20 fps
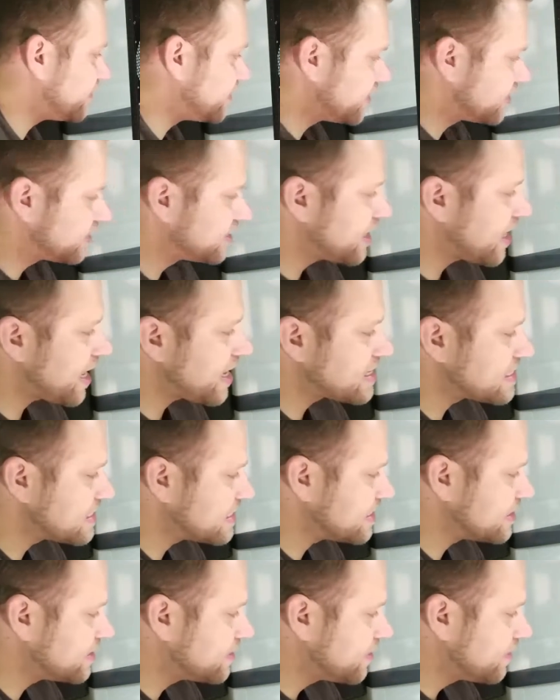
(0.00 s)
this
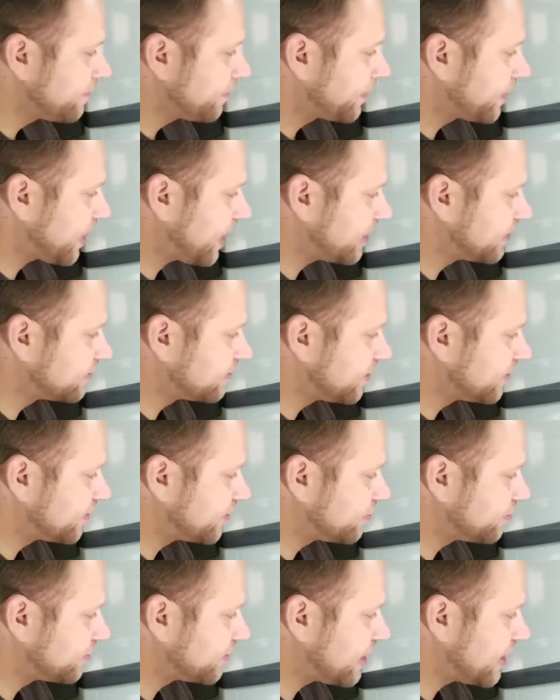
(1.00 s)
90, kind of let the
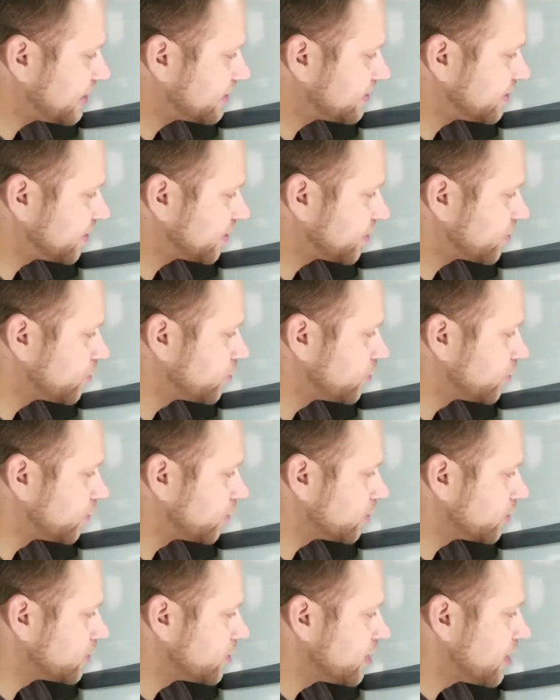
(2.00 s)
plastic
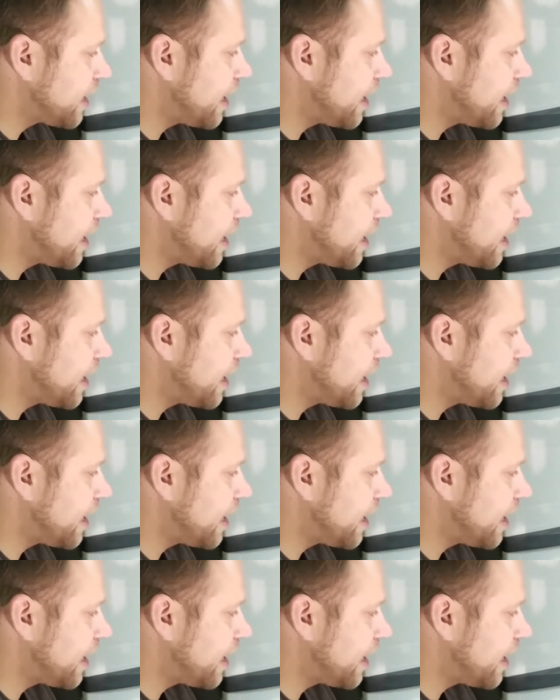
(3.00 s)
cool,